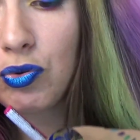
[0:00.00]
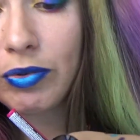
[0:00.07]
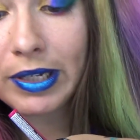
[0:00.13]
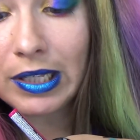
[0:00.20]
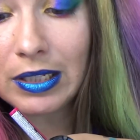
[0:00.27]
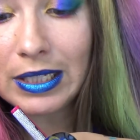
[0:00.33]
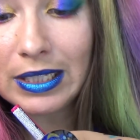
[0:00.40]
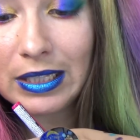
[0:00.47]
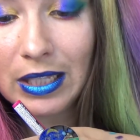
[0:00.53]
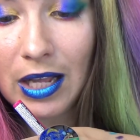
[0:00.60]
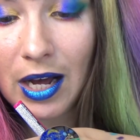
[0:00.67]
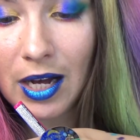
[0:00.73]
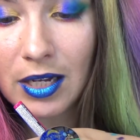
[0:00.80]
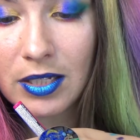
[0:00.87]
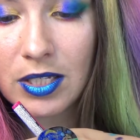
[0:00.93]
really
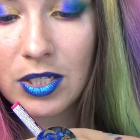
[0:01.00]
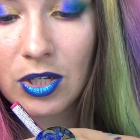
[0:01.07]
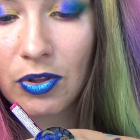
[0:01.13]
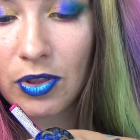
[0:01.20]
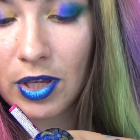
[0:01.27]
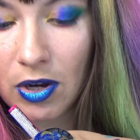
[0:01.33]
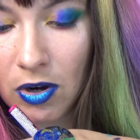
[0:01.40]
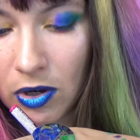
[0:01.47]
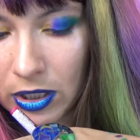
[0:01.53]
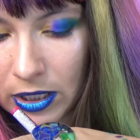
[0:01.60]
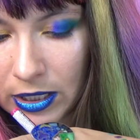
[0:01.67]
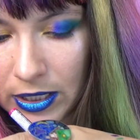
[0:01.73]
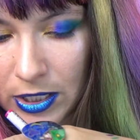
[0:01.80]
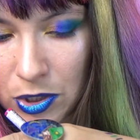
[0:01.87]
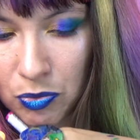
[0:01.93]
lasts on the oily
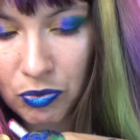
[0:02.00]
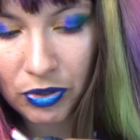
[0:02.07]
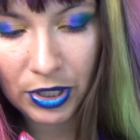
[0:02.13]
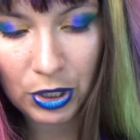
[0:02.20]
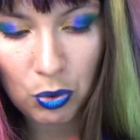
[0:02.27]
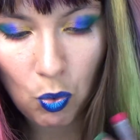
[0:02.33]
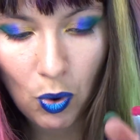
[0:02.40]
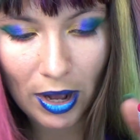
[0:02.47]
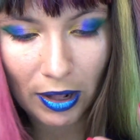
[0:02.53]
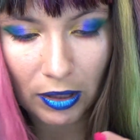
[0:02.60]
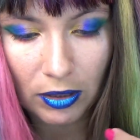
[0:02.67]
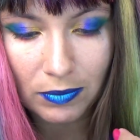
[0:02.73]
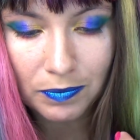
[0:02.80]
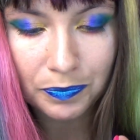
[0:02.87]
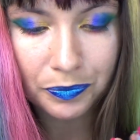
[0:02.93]
lids pretty
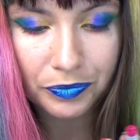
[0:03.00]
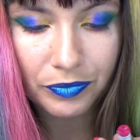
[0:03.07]
well.